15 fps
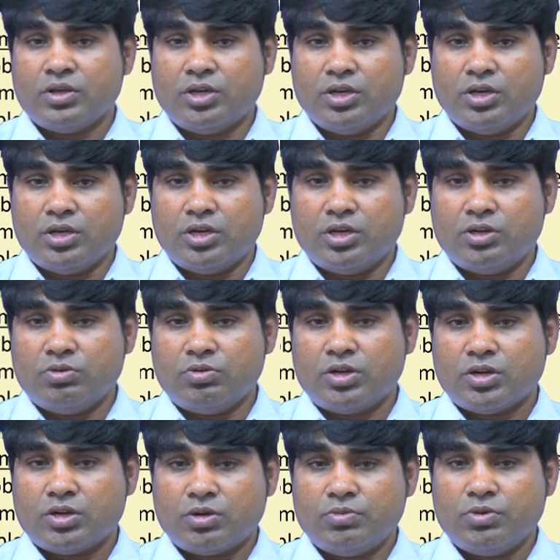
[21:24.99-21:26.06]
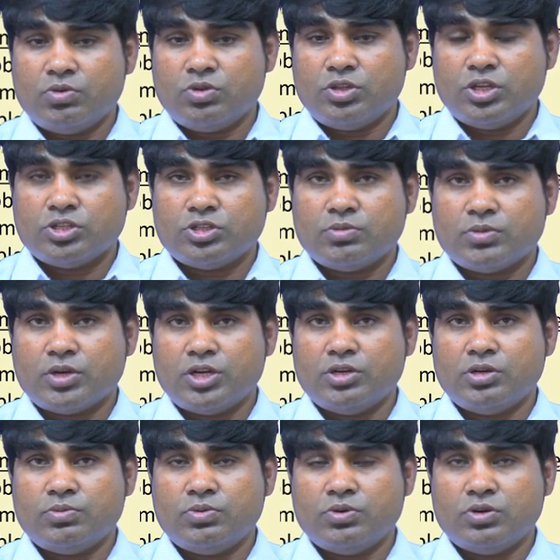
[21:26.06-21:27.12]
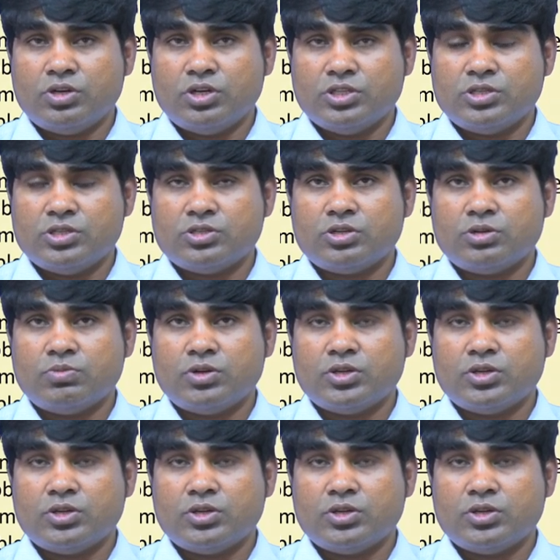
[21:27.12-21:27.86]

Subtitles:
and you are coming with some kind of decision,